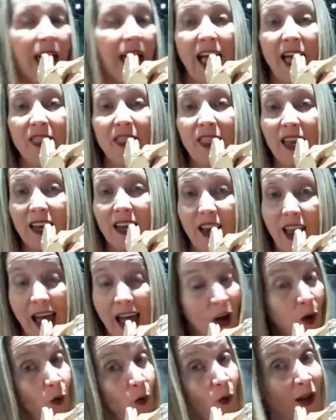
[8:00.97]
And then
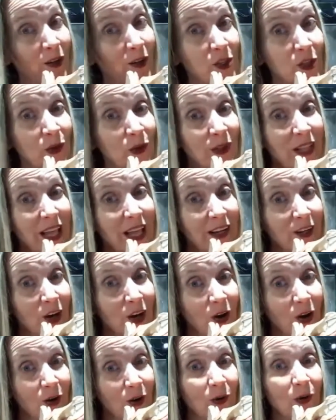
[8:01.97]
how well do you let
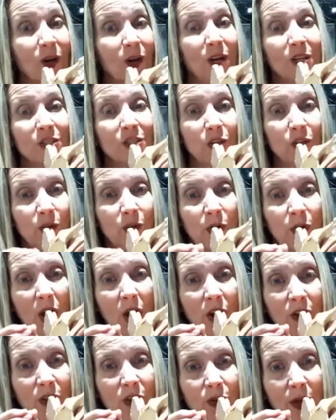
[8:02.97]
go? So
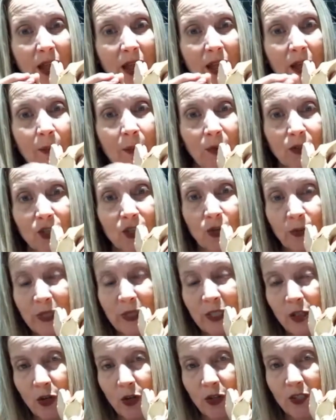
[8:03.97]
are you able to
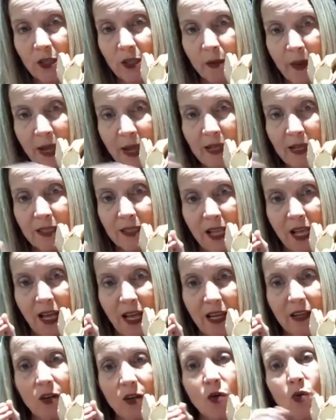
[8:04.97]
return to
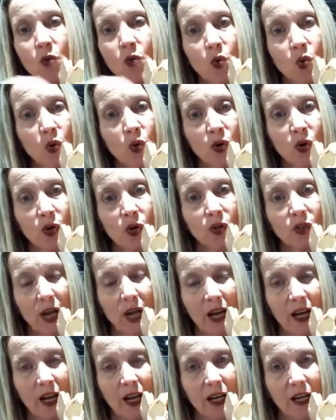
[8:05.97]
baseline, or
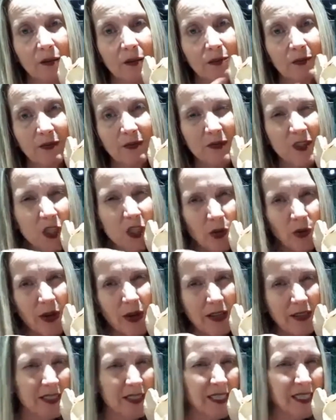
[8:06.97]
do you
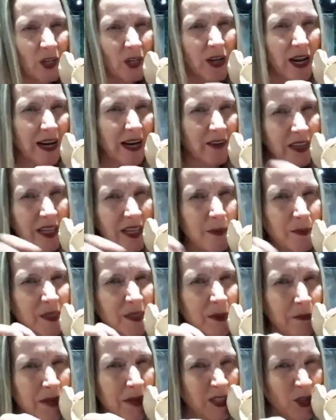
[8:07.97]
still kind of keep
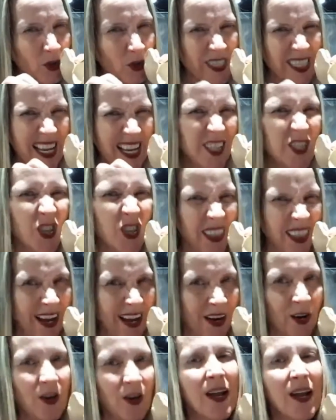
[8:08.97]
some muscle tension
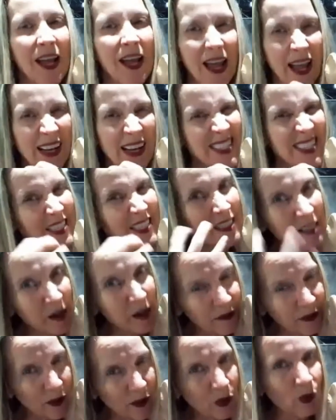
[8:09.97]
there and it's
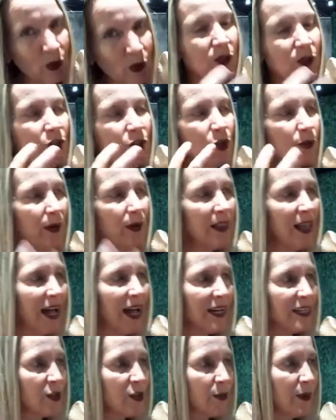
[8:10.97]
difficult to
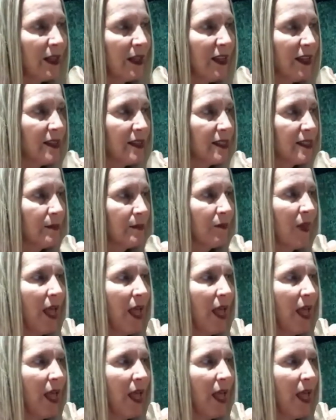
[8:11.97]
relax and release?